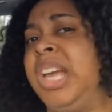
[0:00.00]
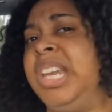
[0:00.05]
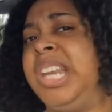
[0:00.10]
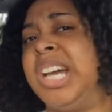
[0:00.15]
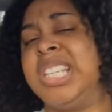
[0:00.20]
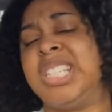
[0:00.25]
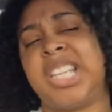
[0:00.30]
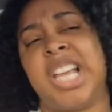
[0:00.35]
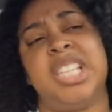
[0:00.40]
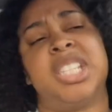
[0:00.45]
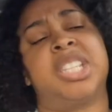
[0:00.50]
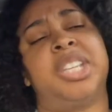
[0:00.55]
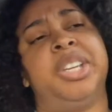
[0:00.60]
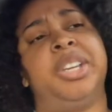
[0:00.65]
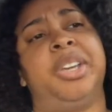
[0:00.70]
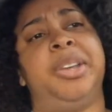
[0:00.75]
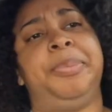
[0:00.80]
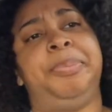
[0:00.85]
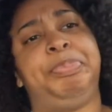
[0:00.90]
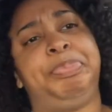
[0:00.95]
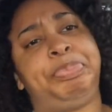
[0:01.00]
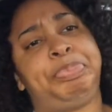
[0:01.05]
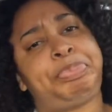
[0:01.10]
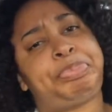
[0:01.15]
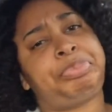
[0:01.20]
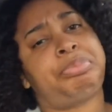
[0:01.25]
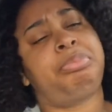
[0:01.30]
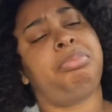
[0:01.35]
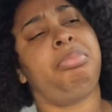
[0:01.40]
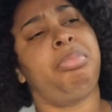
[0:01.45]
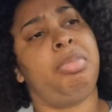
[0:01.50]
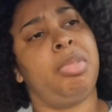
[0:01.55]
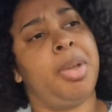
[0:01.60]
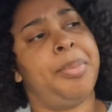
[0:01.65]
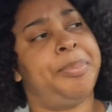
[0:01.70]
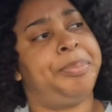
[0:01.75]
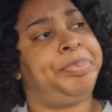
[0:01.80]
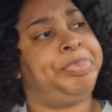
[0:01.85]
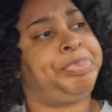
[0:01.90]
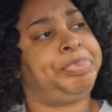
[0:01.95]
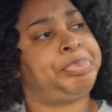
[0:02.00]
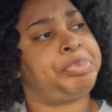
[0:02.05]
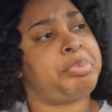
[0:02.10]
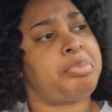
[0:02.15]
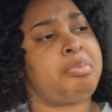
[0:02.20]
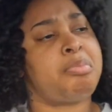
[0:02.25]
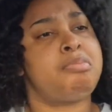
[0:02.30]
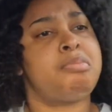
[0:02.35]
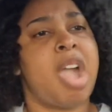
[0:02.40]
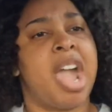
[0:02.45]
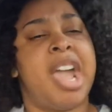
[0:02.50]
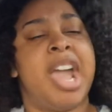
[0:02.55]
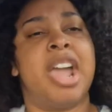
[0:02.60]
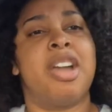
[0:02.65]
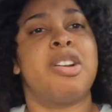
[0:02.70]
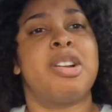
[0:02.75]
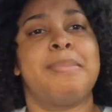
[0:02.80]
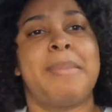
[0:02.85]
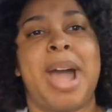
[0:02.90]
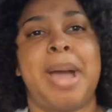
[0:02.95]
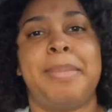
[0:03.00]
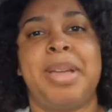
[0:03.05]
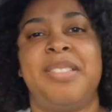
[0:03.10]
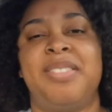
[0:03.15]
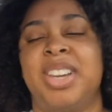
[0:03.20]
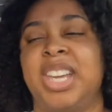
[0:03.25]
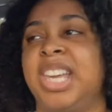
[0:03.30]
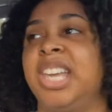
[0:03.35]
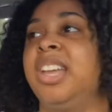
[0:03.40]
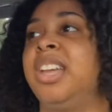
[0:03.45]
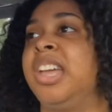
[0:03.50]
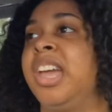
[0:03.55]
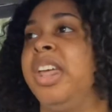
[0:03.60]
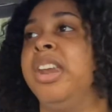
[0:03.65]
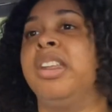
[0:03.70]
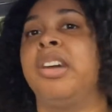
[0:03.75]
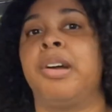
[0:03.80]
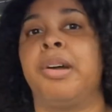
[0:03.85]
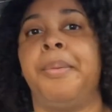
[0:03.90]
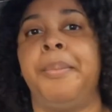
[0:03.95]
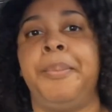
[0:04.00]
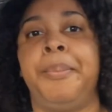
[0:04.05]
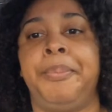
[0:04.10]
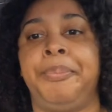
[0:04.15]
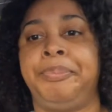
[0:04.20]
It does taste good. Mm. It reminds me of a Kit Kat though.